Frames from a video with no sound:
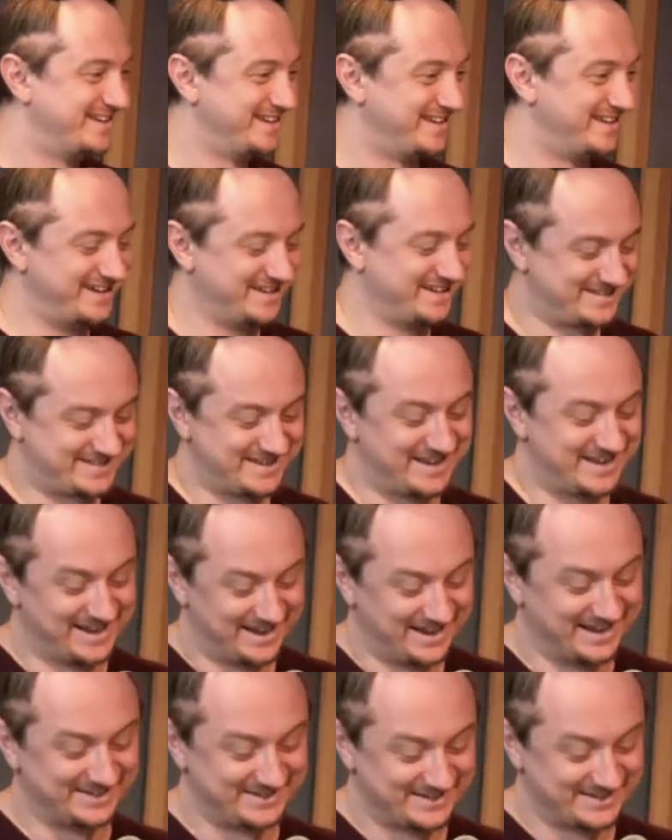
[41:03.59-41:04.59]
it's
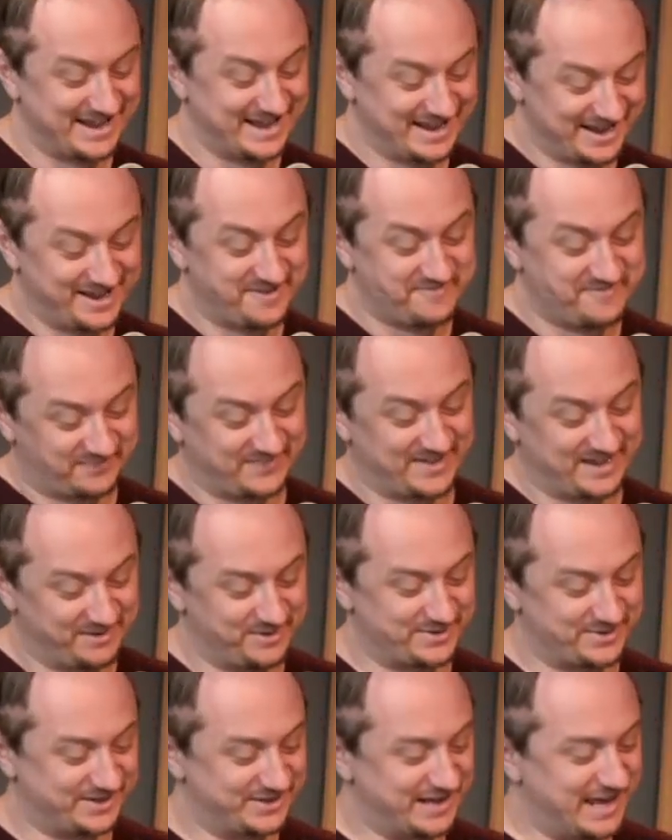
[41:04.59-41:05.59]
it's so
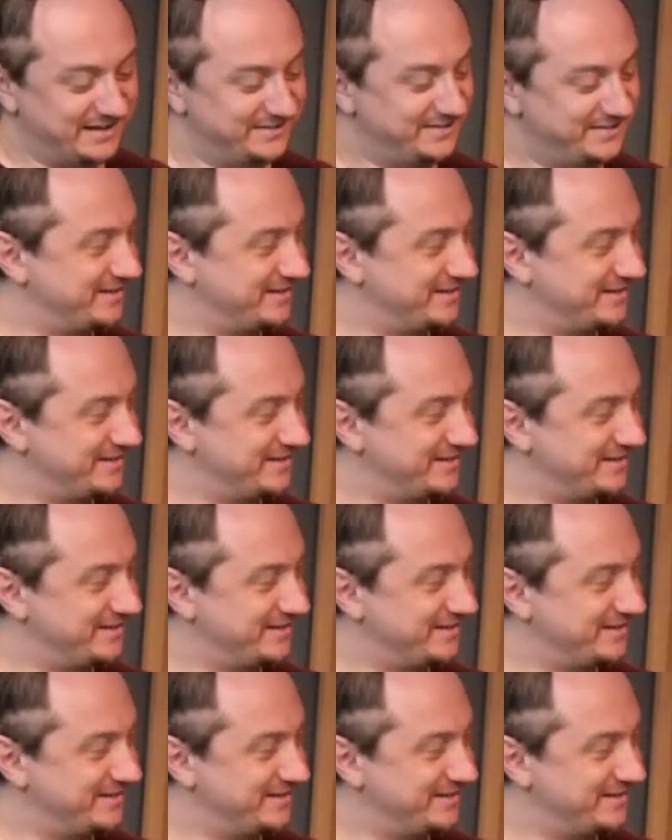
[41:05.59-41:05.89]
it's the tune ending.